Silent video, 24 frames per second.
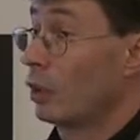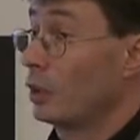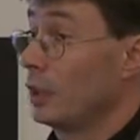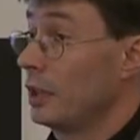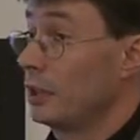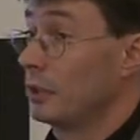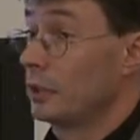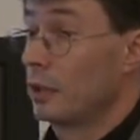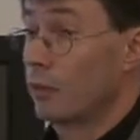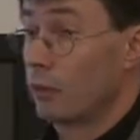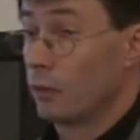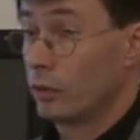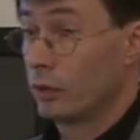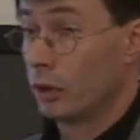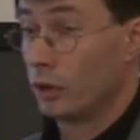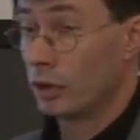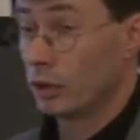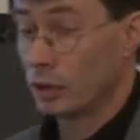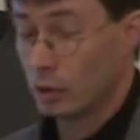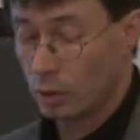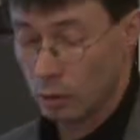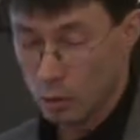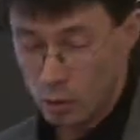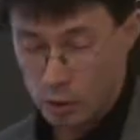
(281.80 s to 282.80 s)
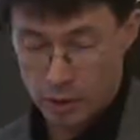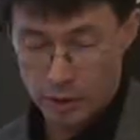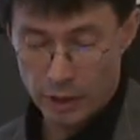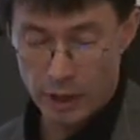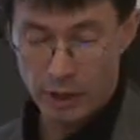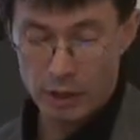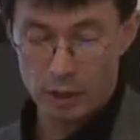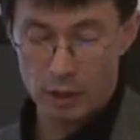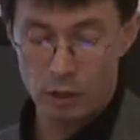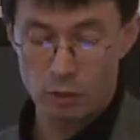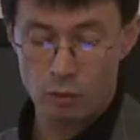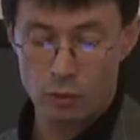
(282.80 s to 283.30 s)
these different exclusion
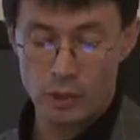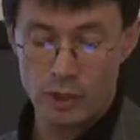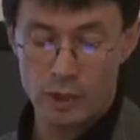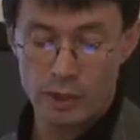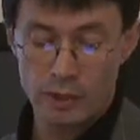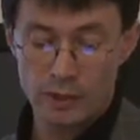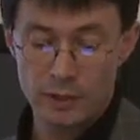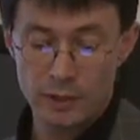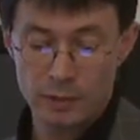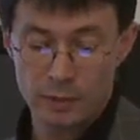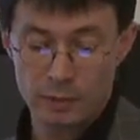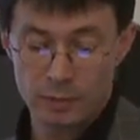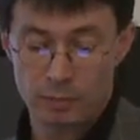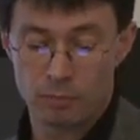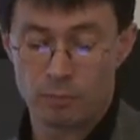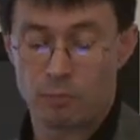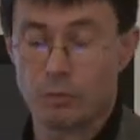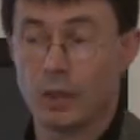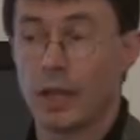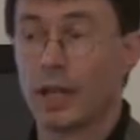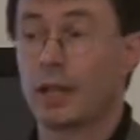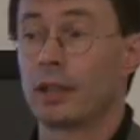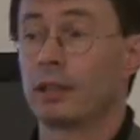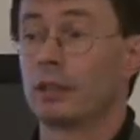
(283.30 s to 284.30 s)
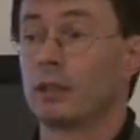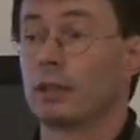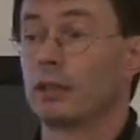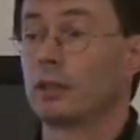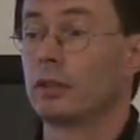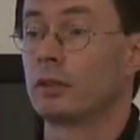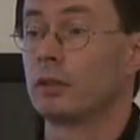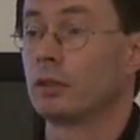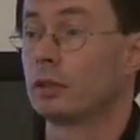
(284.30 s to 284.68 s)
categories, and